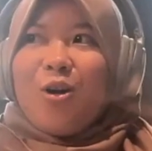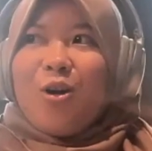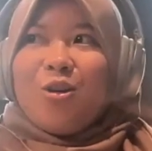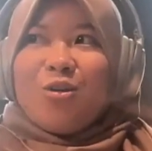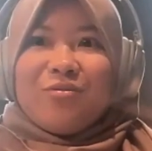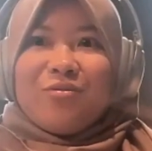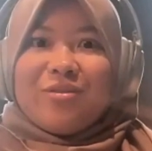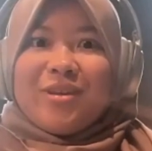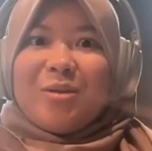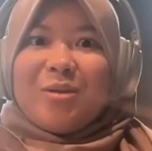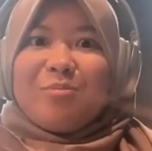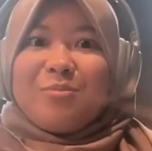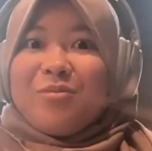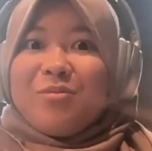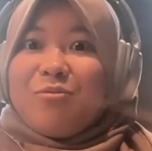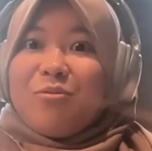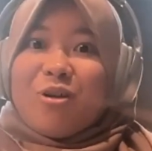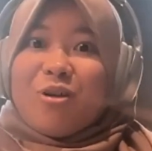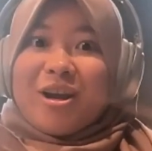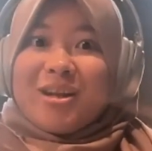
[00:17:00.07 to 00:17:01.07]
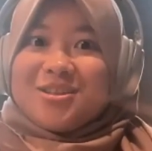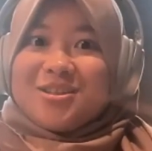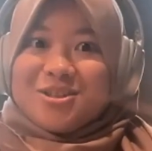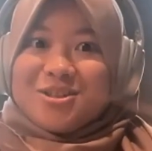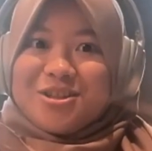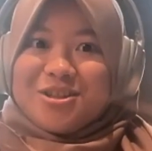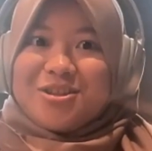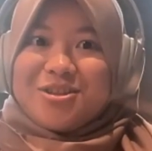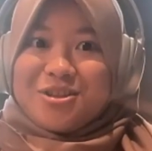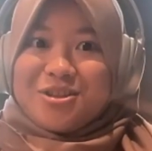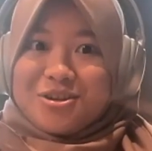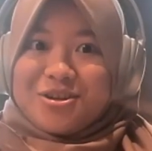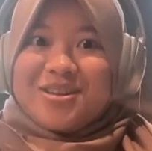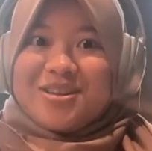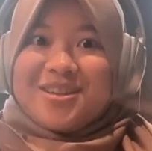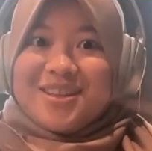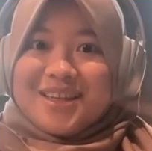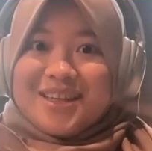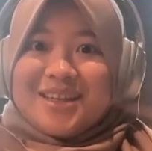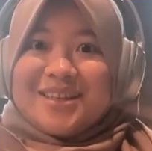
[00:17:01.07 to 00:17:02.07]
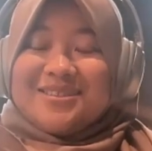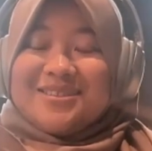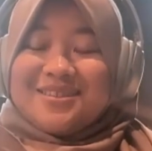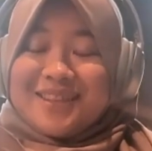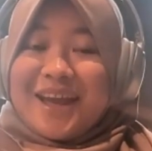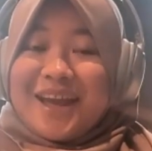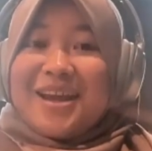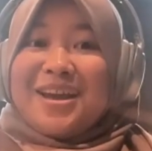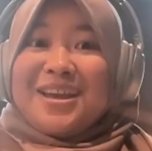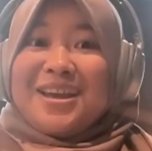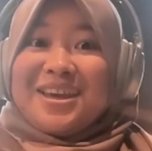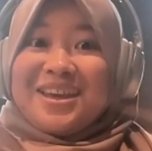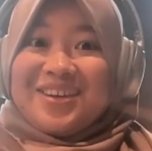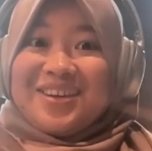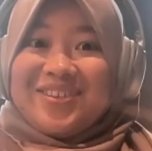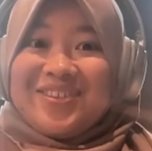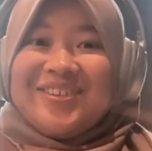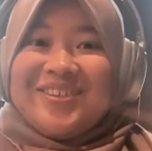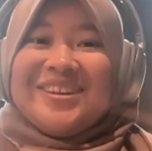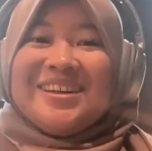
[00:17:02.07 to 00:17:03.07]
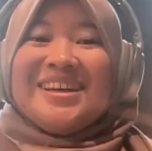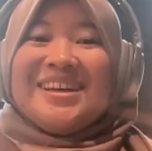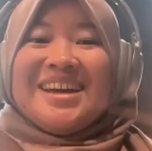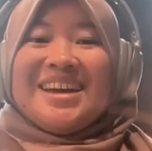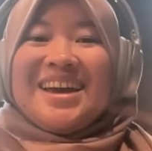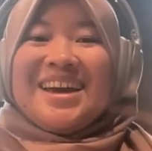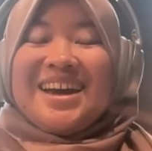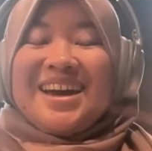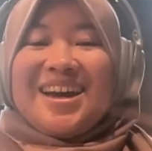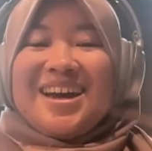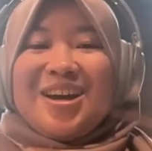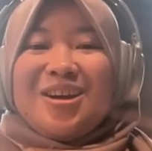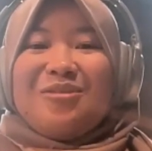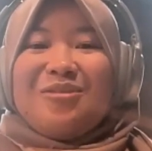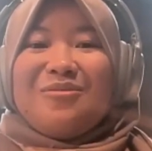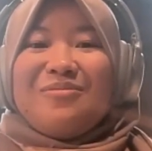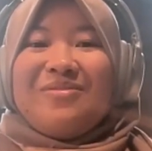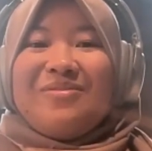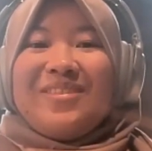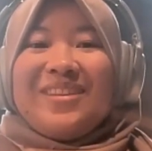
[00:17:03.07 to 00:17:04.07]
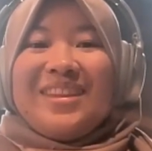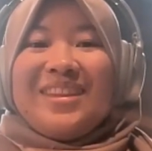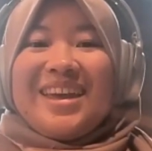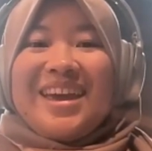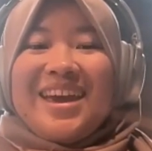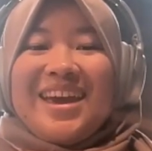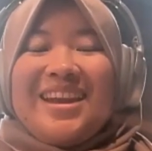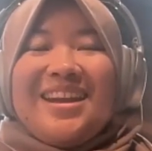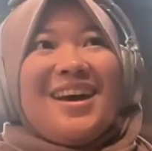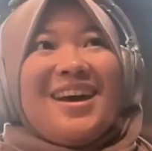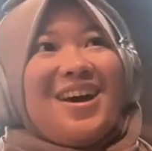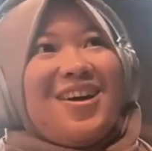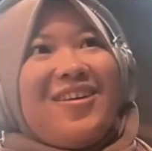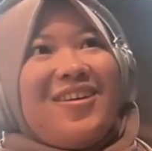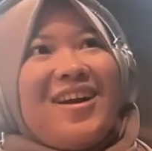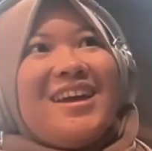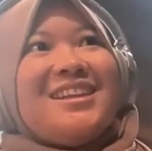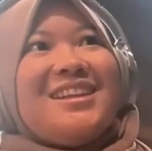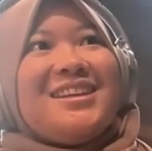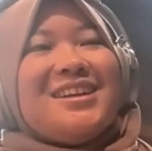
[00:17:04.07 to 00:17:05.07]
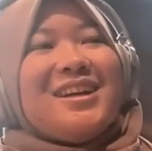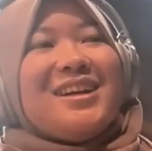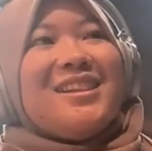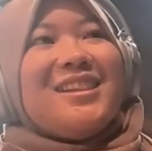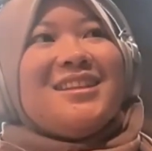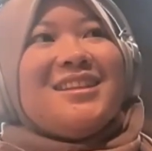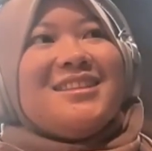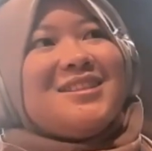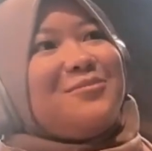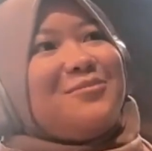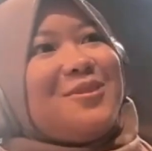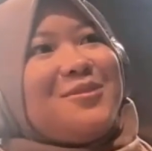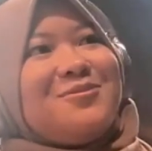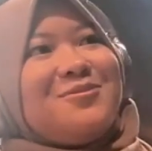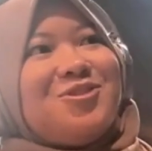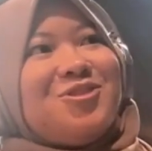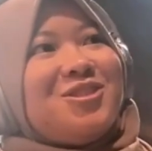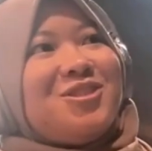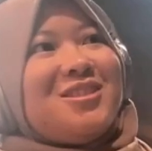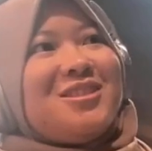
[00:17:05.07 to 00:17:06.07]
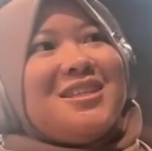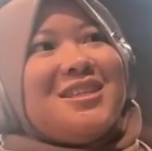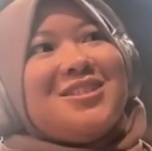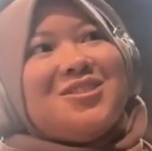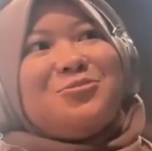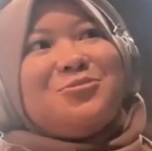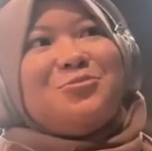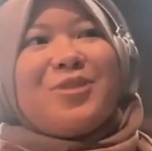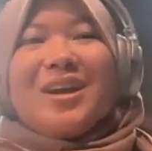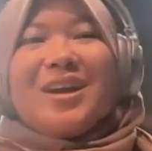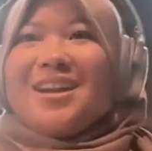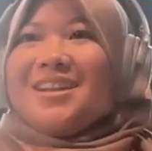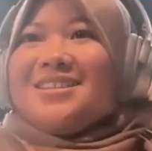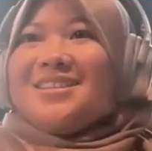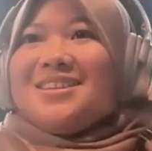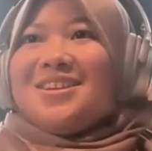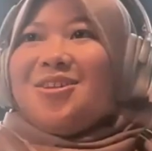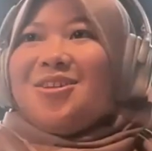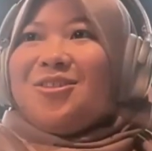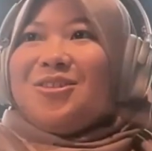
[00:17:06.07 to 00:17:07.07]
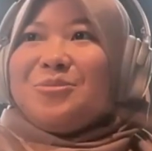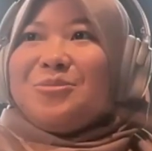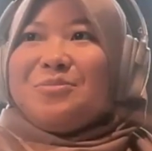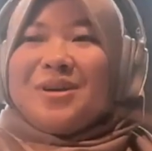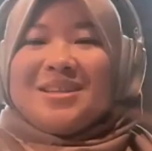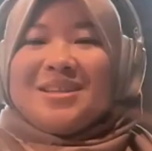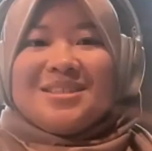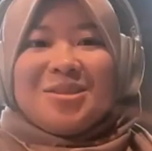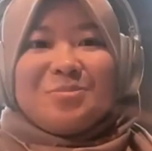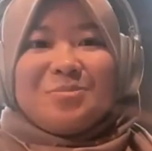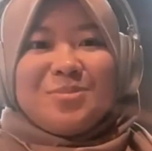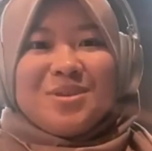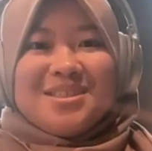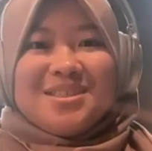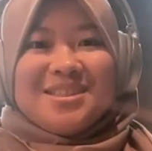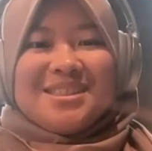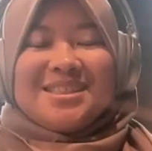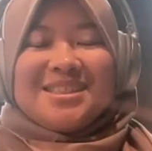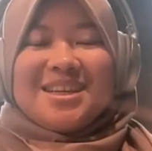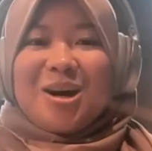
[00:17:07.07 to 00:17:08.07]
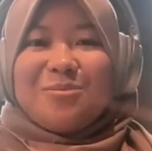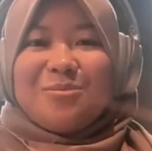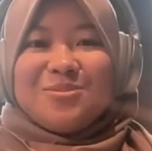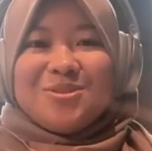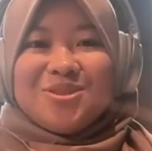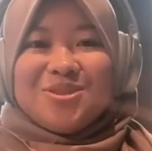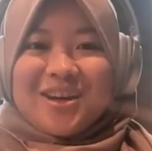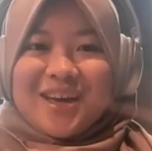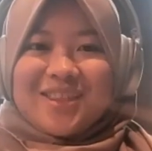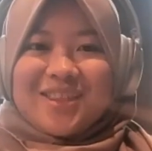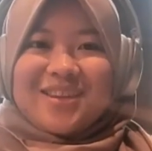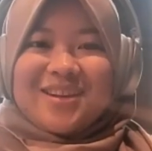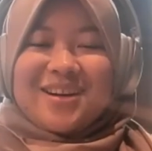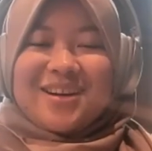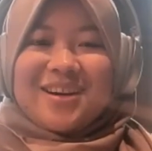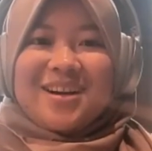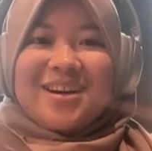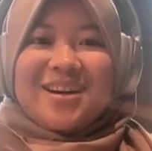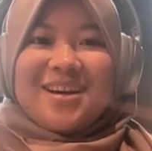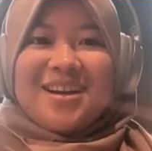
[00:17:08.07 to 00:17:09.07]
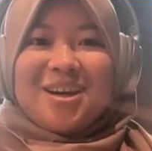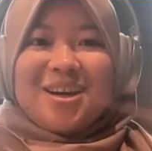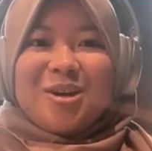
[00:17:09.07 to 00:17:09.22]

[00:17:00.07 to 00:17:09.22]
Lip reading: all of that before I turn 30. Thank you. And now I learned that sometimes you just need to wait until all the puzzle pieces come together,